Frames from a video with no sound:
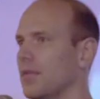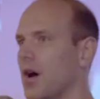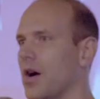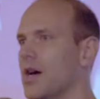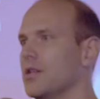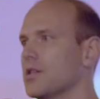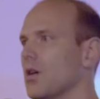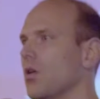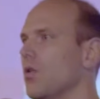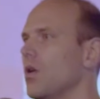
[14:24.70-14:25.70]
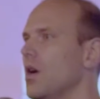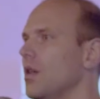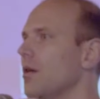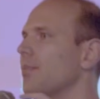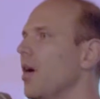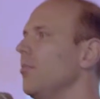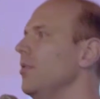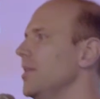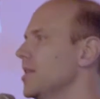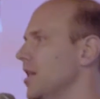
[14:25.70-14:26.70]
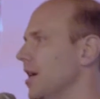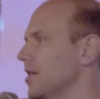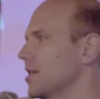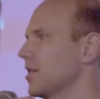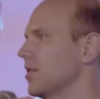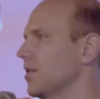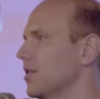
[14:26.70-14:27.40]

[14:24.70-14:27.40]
All right. So the problem is this: